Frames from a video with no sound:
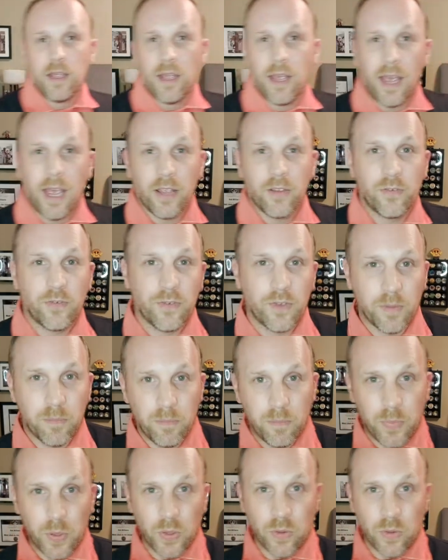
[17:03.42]
As for the
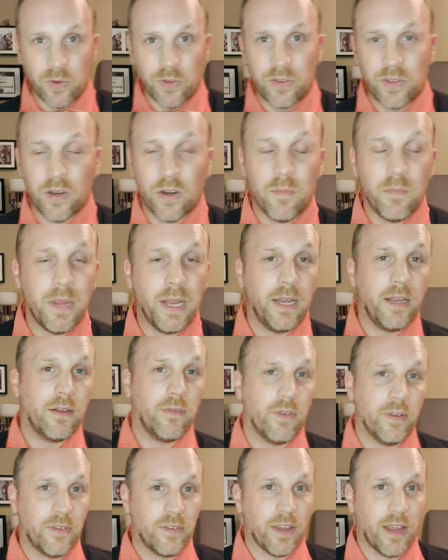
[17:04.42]
boots, there are many
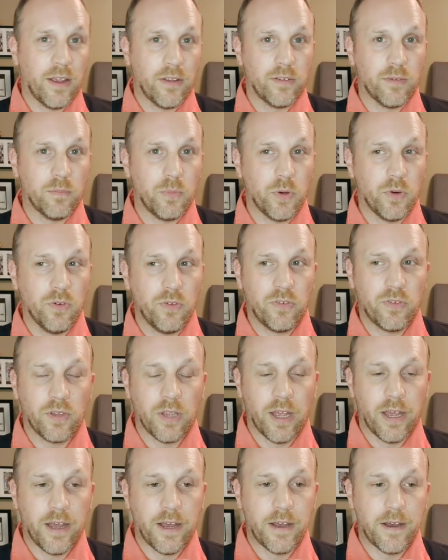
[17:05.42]
different styles of boots,
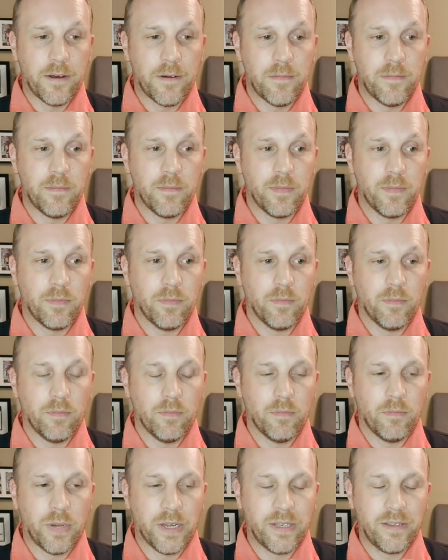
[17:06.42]

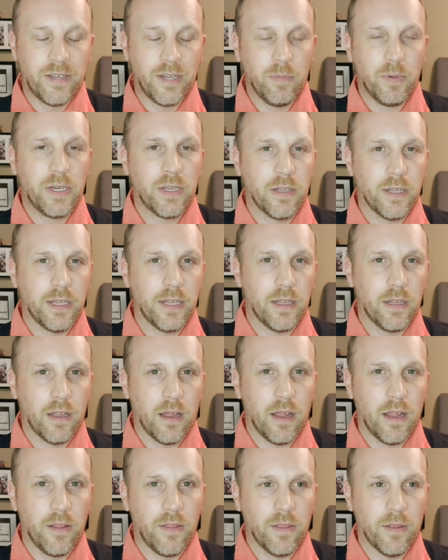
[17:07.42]
but typically a
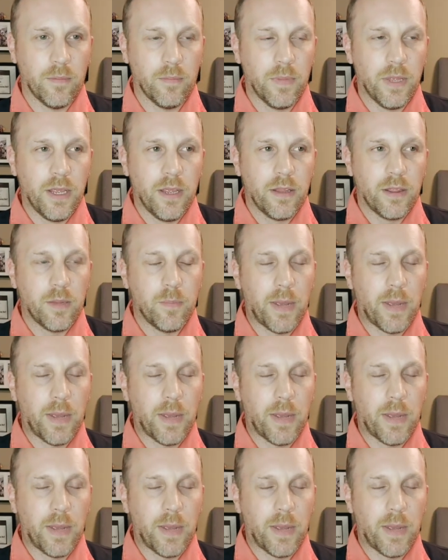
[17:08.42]
lot of them, the